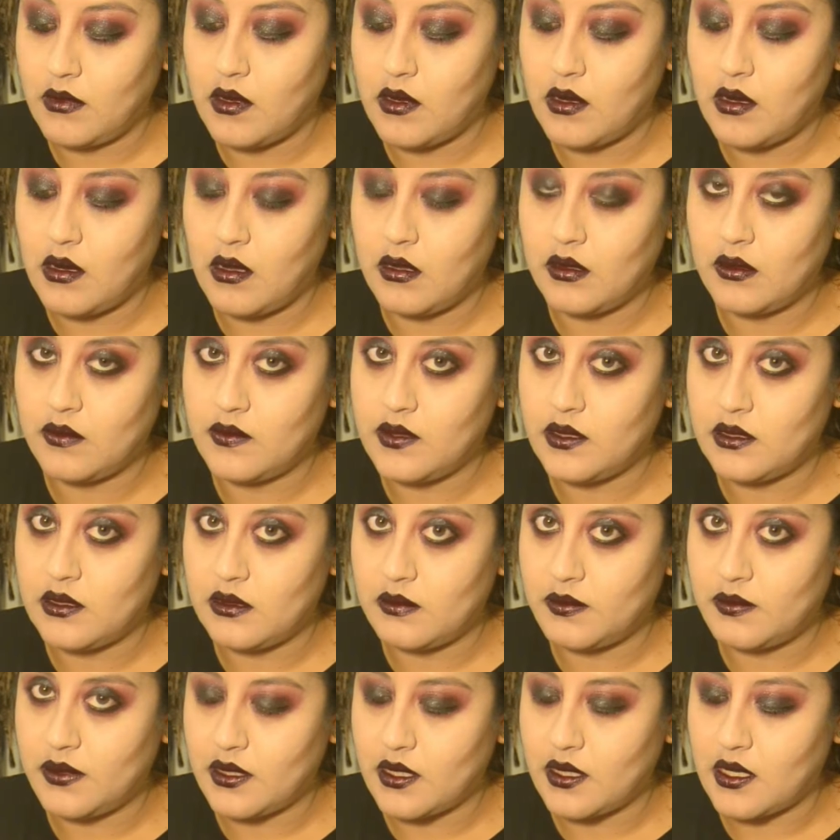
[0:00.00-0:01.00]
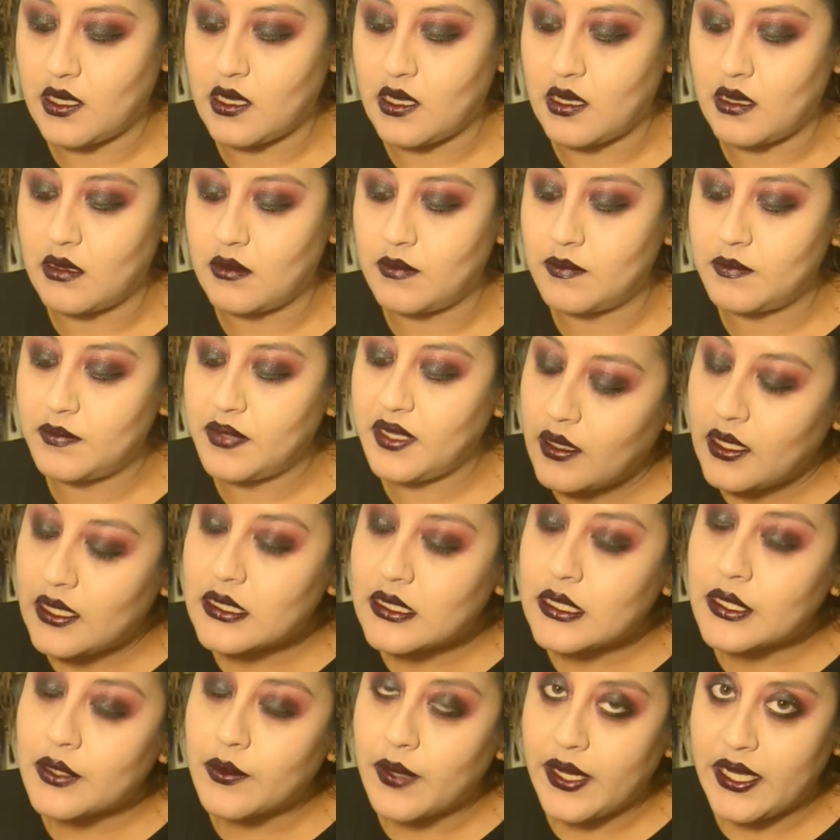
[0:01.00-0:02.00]
all of this spilling out, but
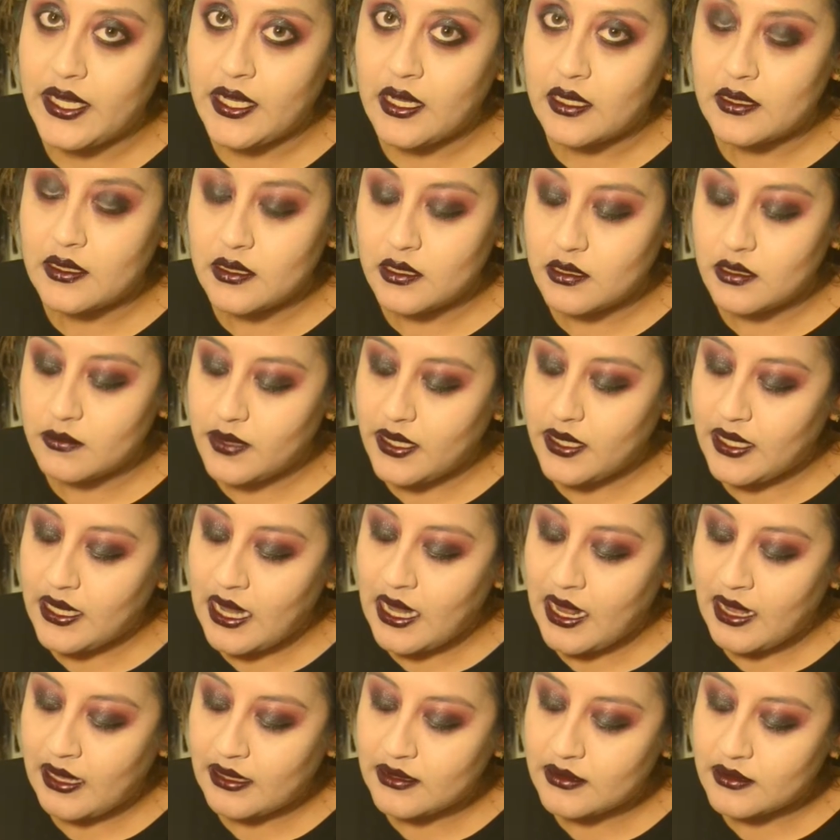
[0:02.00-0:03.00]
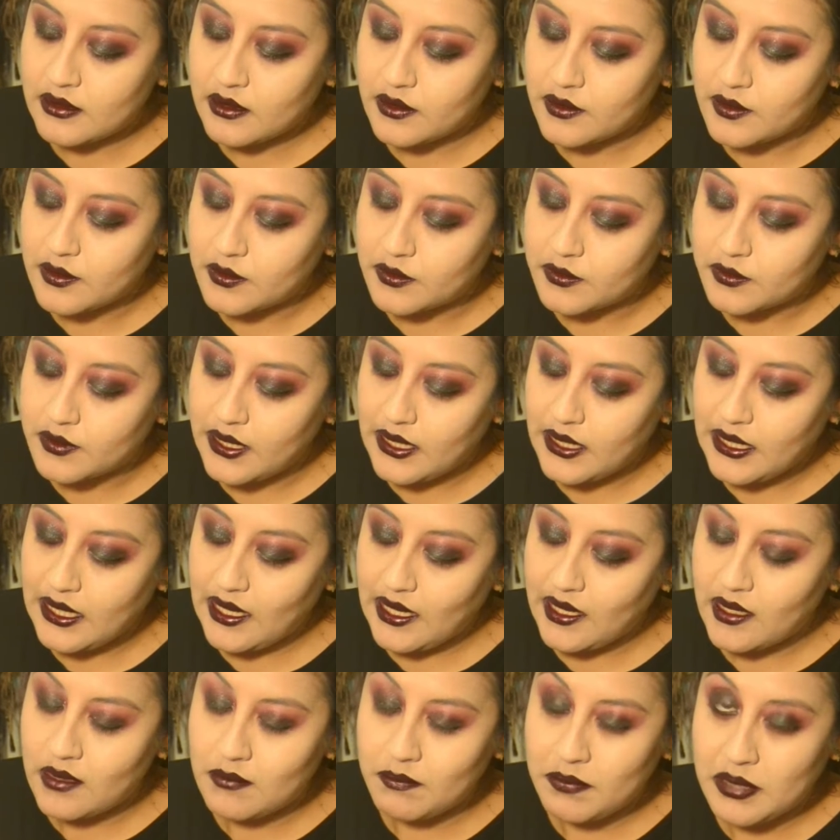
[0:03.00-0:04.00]
it's a gray color, but it has a green
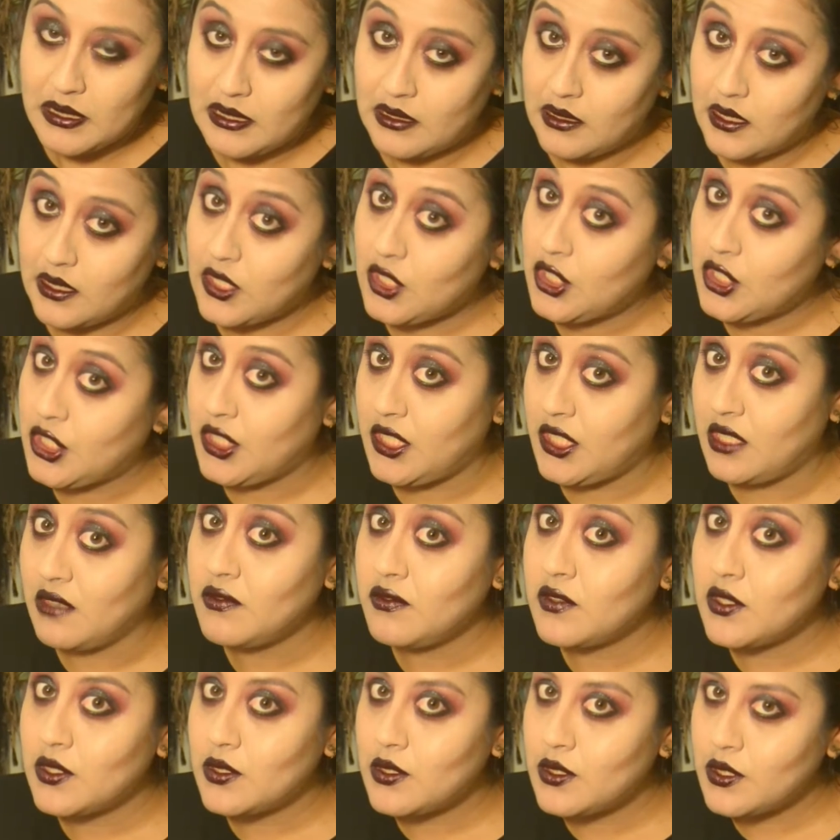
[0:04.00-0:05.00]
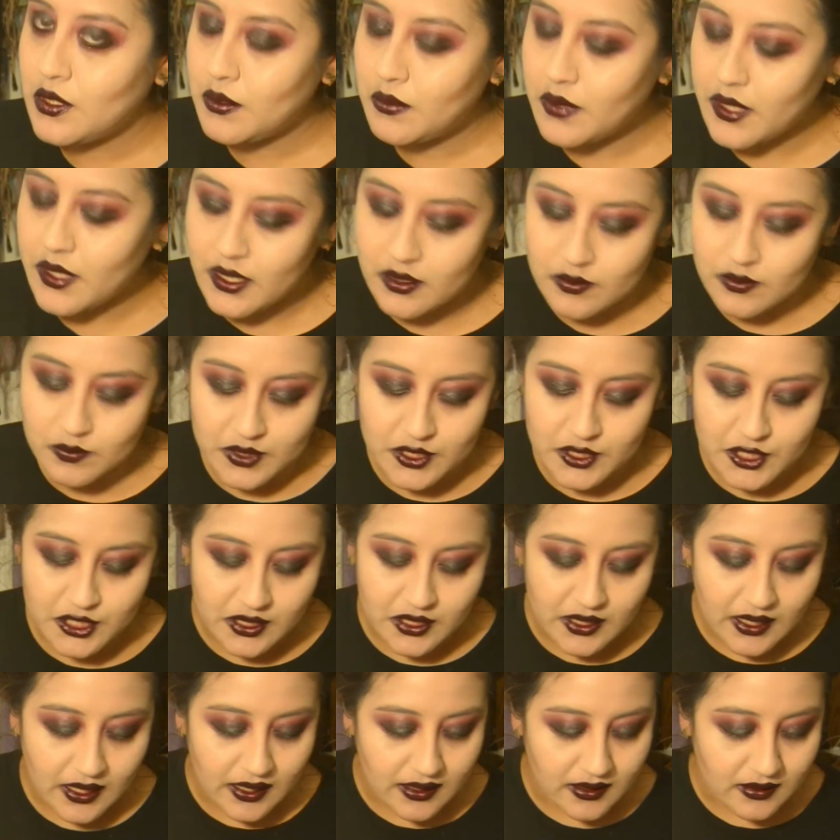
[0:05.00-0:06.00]
and pink shift to it, which
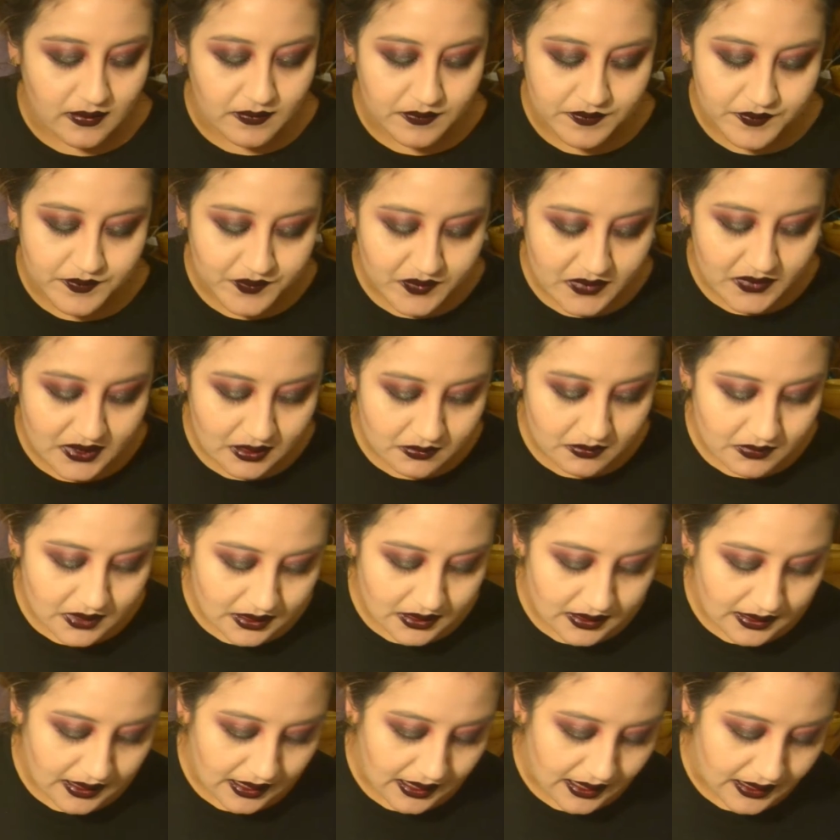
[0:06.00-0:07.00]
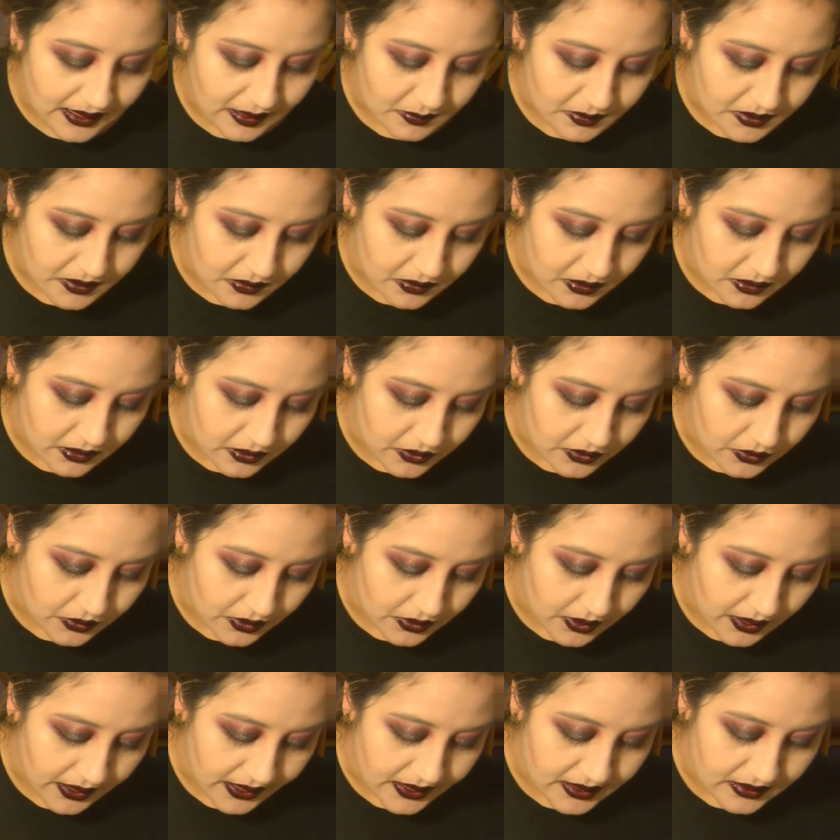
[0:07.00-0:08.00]
again, something that I absolutely
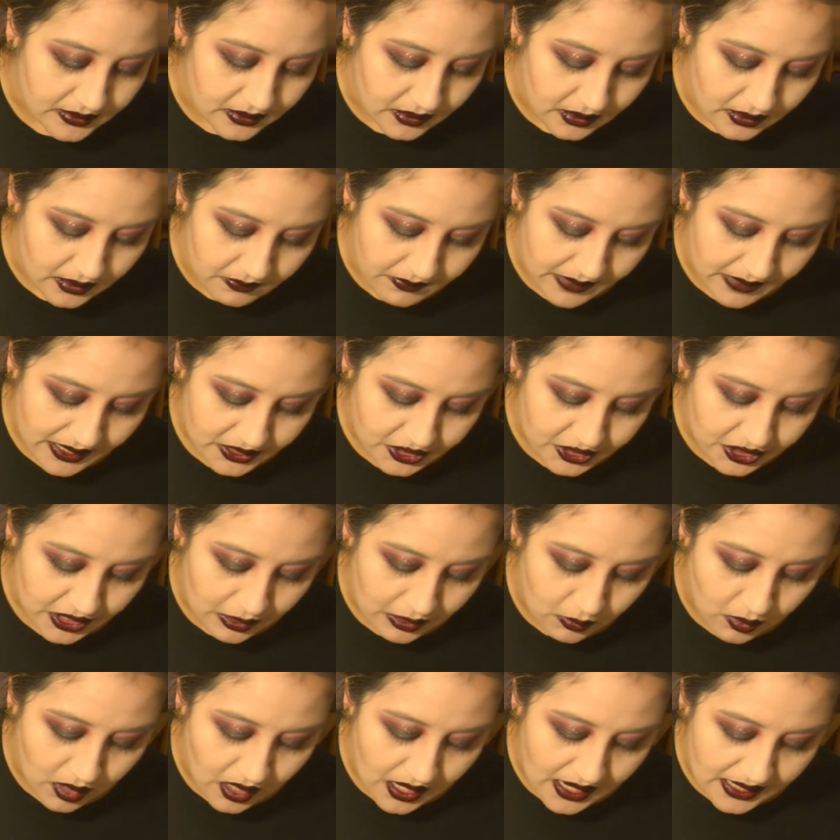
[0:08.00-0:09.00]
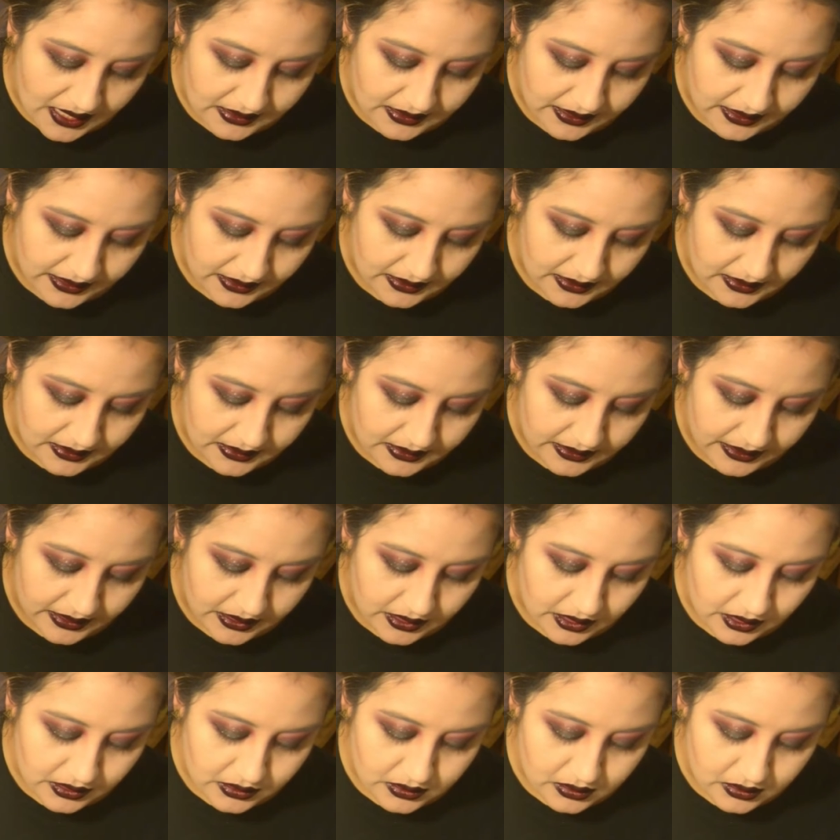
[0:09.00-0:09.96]
adore and is going to match our highlight later.